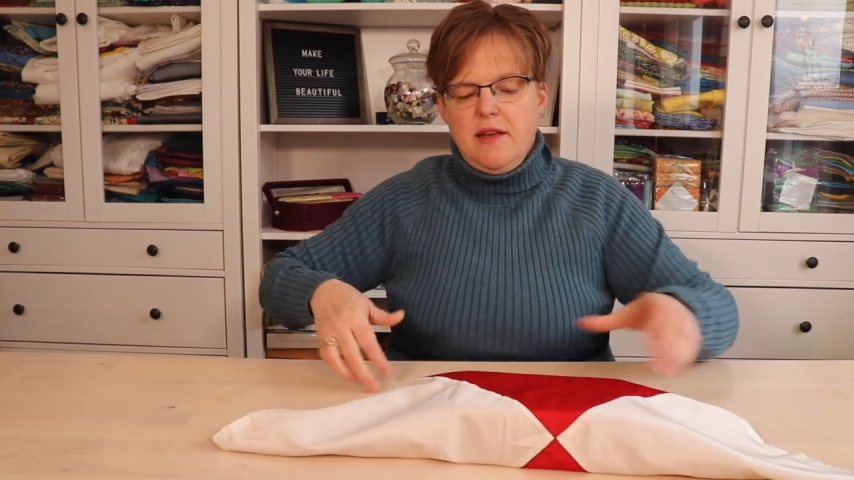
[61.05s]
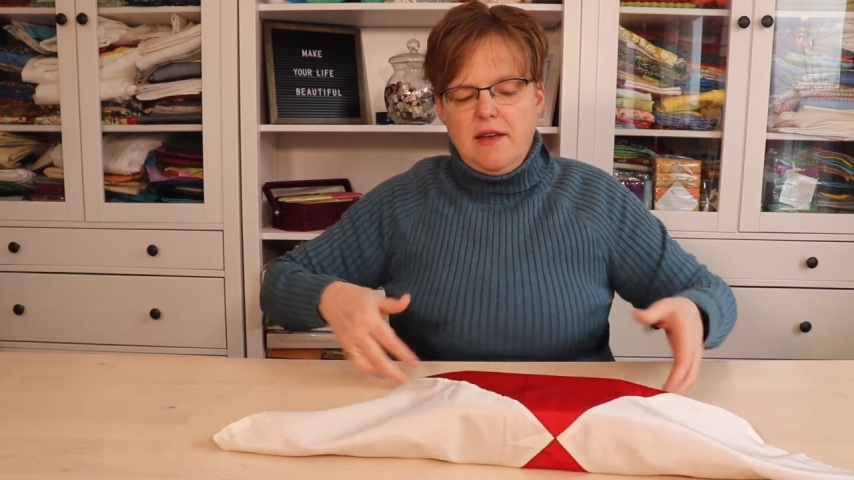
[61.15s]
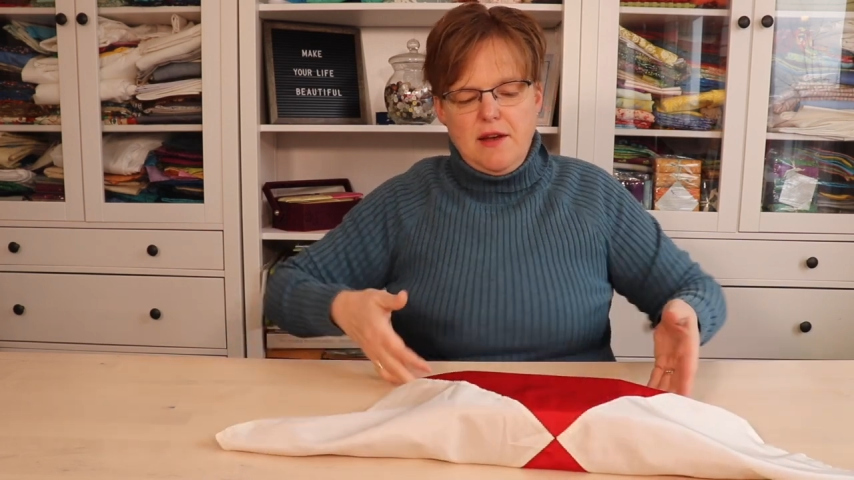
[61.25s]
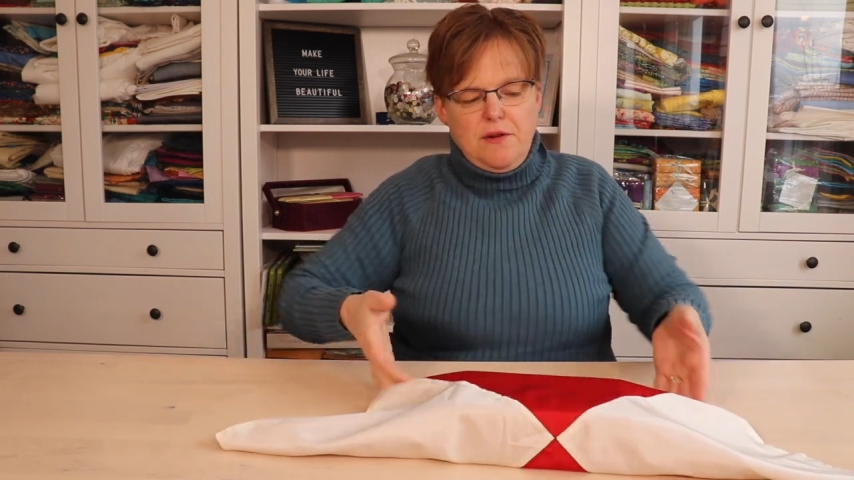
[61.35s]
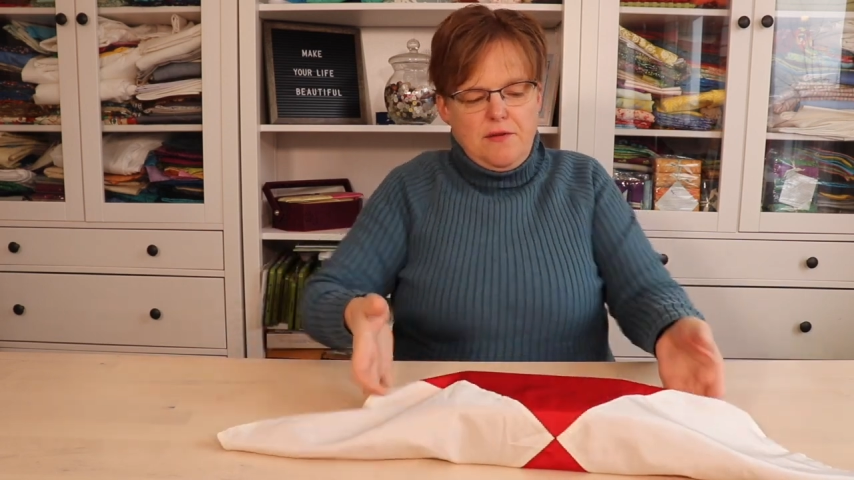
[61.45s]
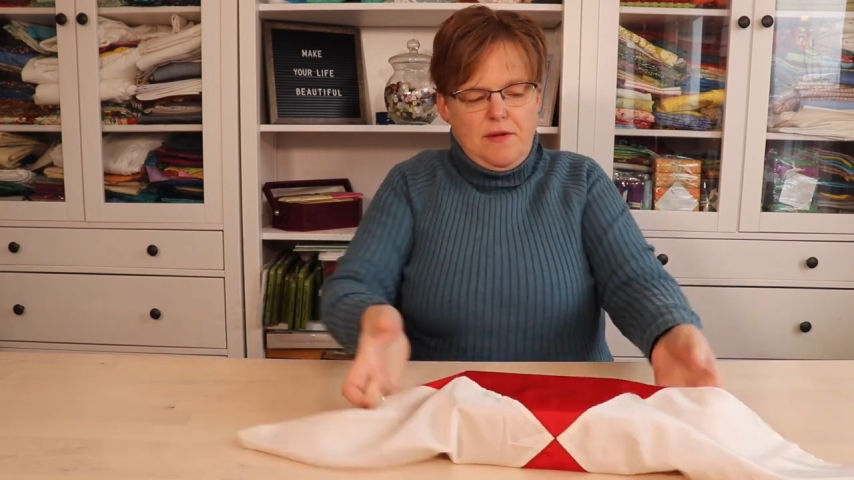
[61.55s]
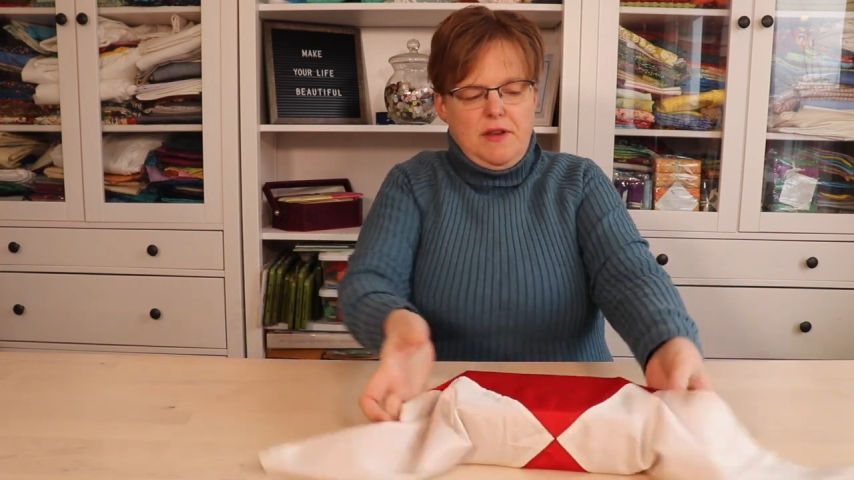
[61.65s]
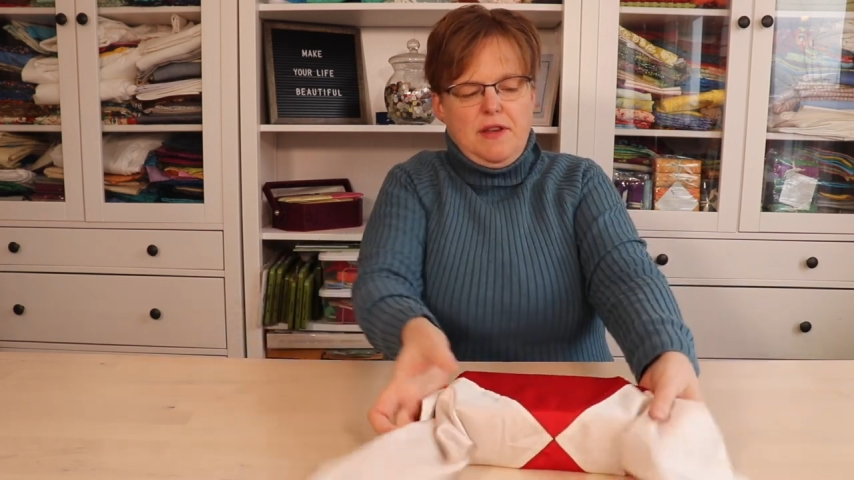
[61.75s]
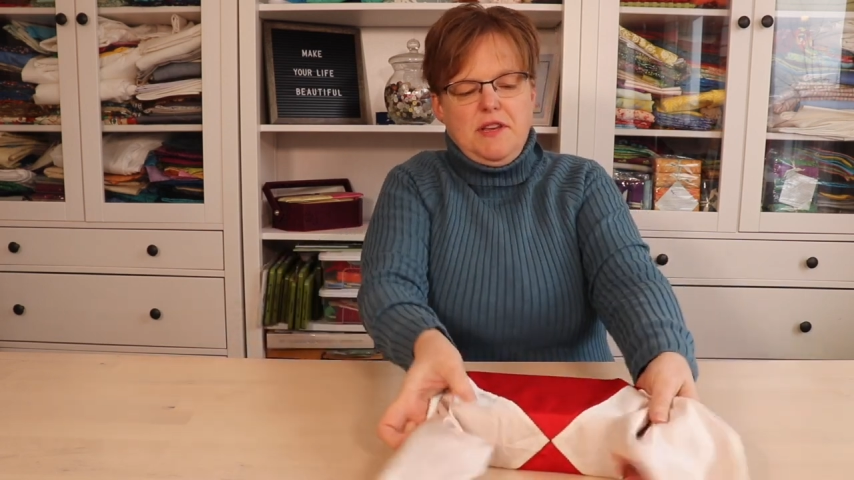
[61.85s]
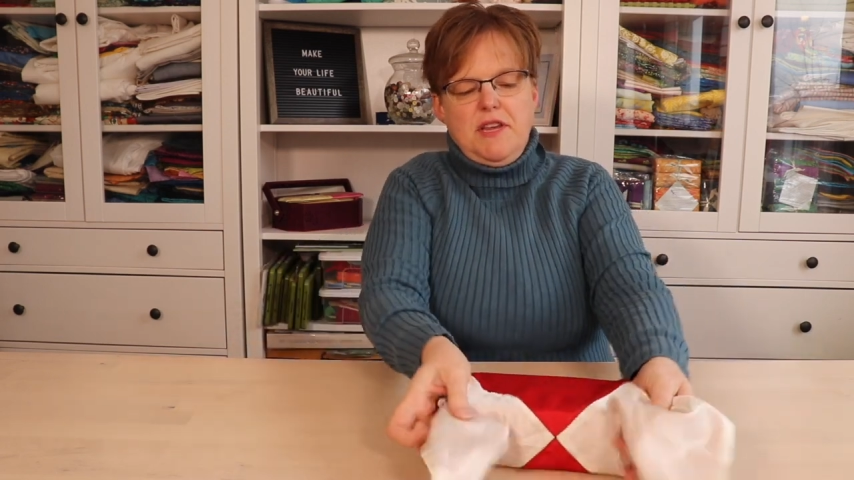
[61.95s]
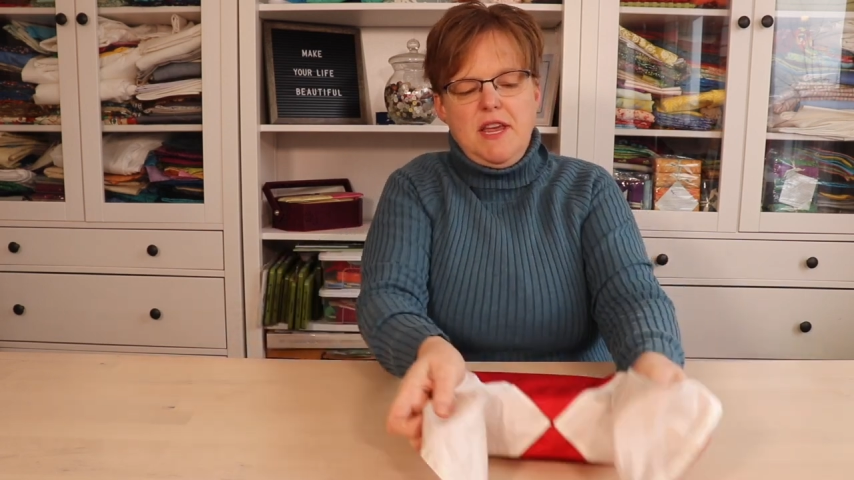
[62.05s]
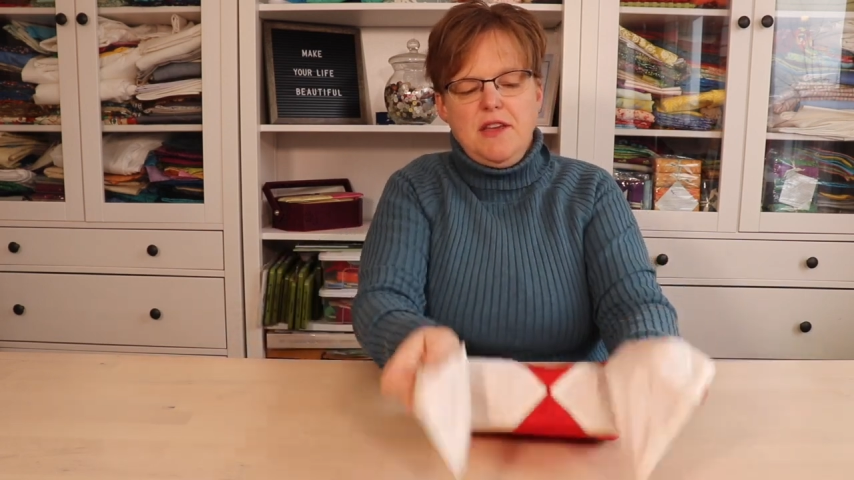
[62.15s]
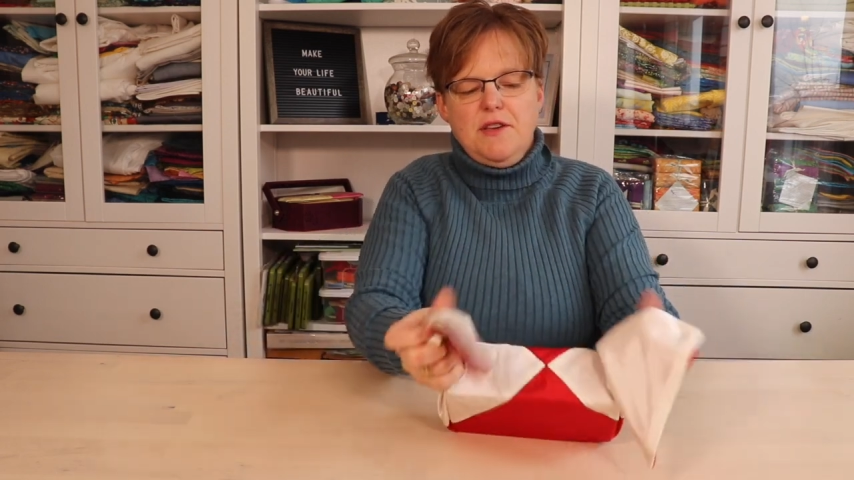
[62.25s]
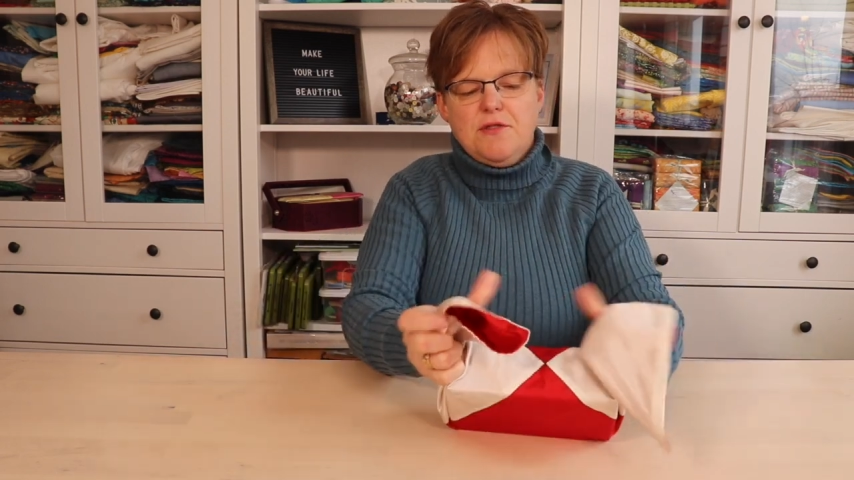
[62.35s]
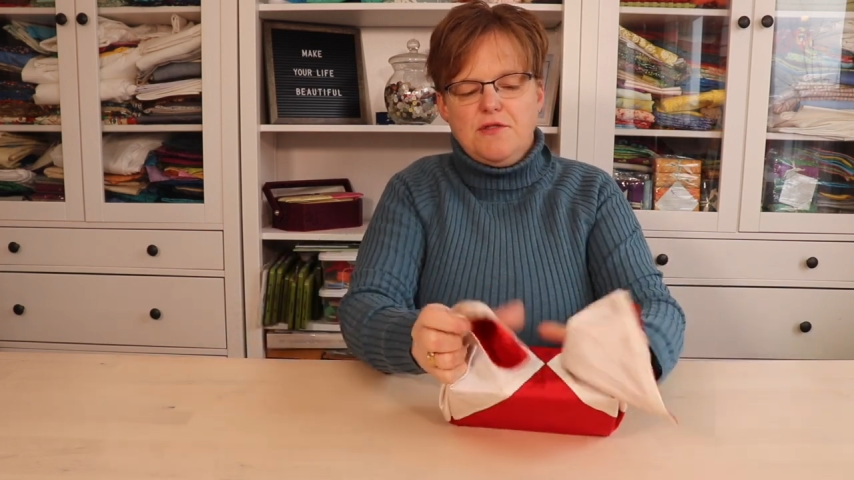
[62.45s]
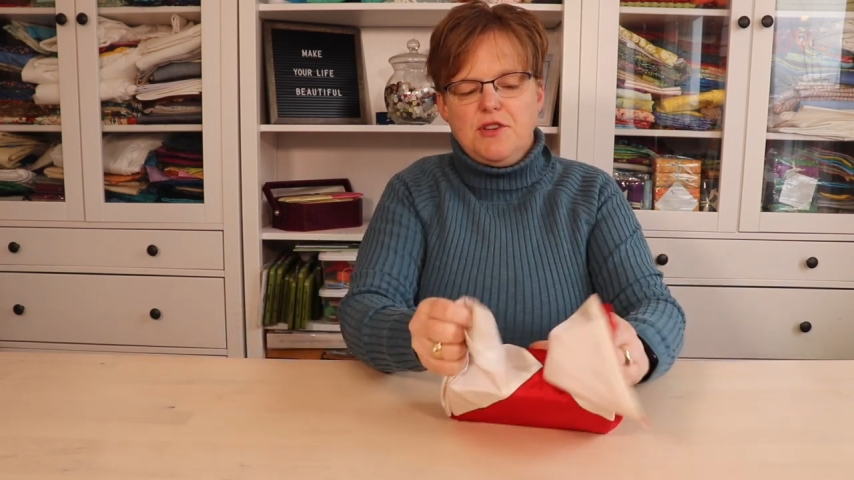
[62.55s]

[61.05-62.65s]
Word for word: Now you can take your